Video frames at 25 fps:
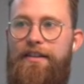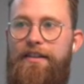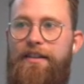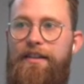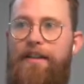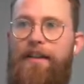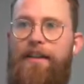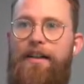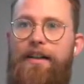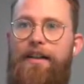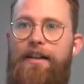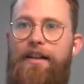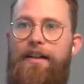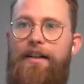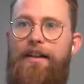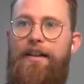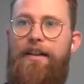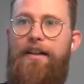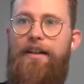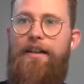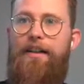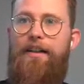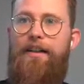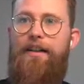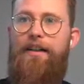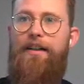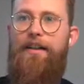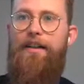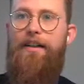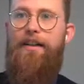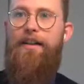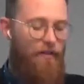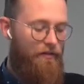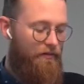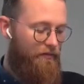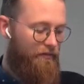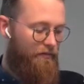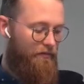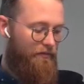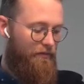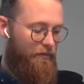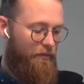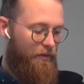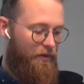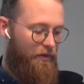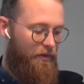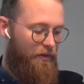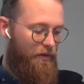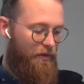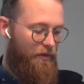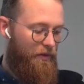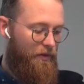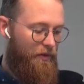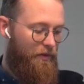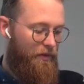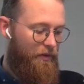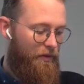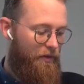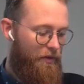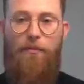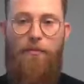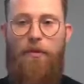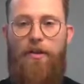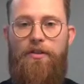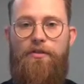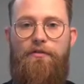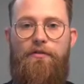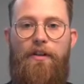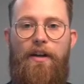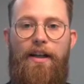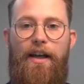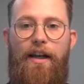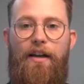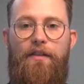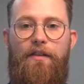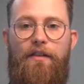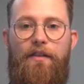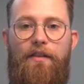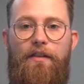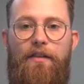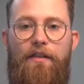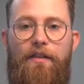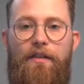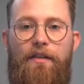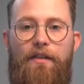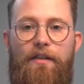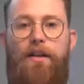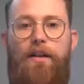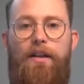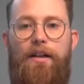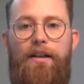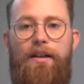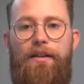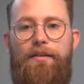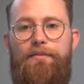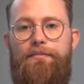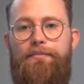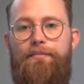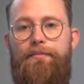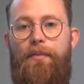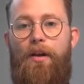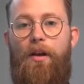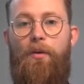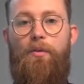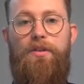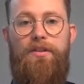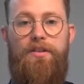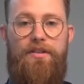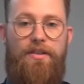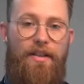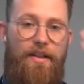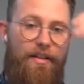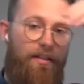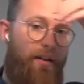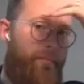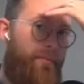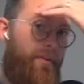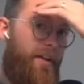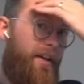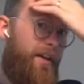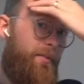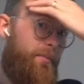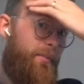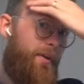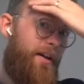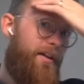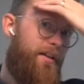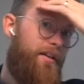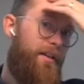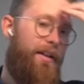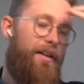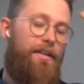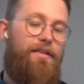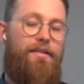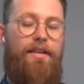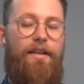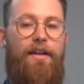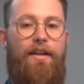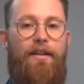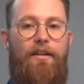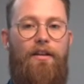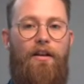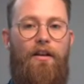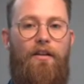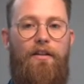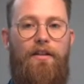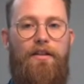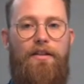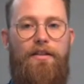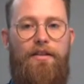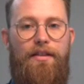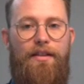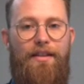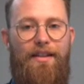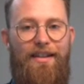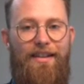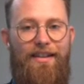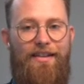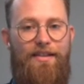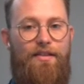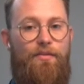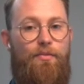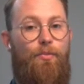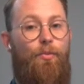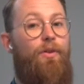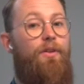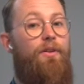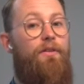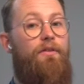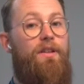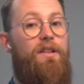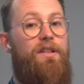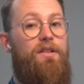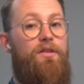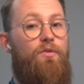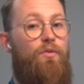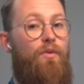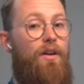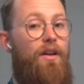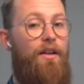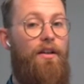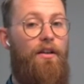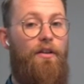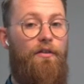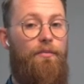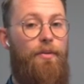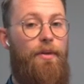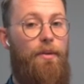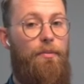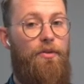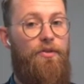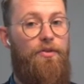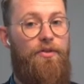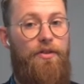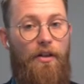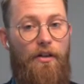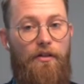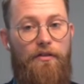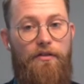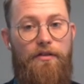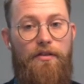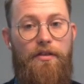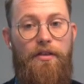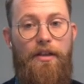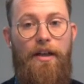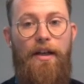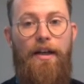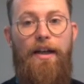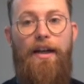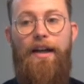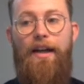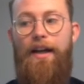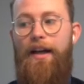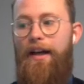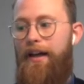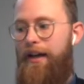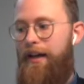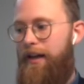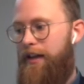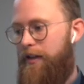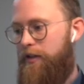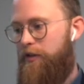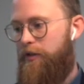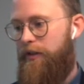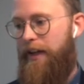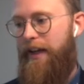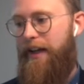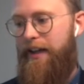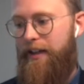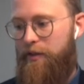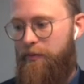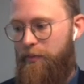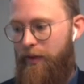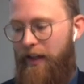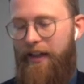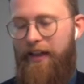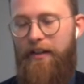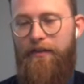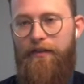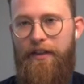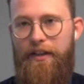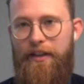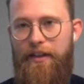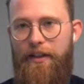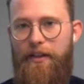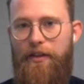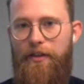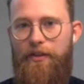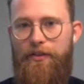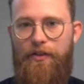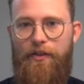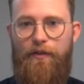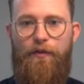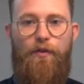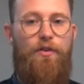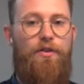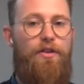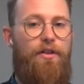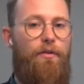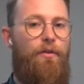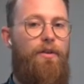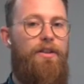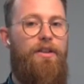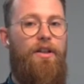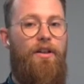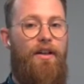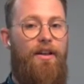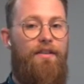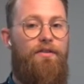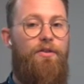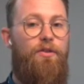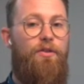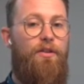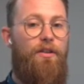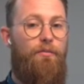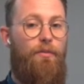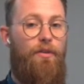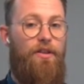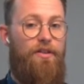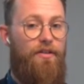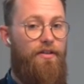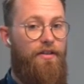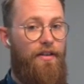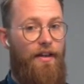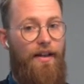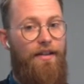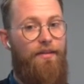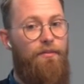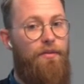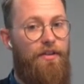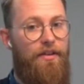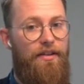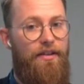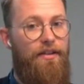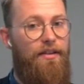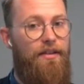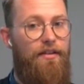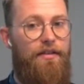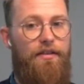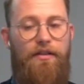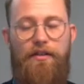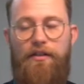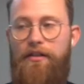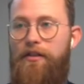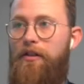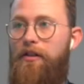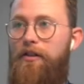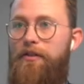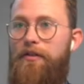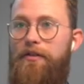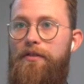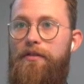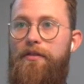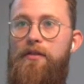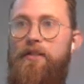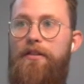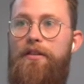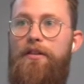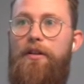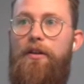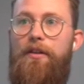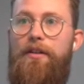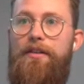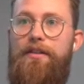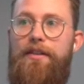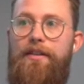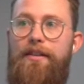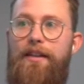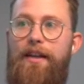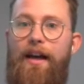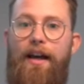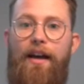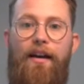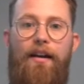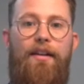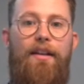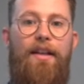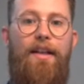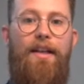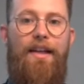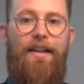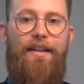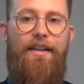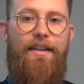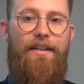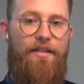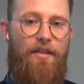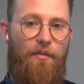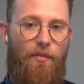Now we've pretty much run out of time. I want to say something about staying current. It's one of the reasons why a lot of people don't create explainer videos. Unfortunately, we don't have too much time to go into that. There's some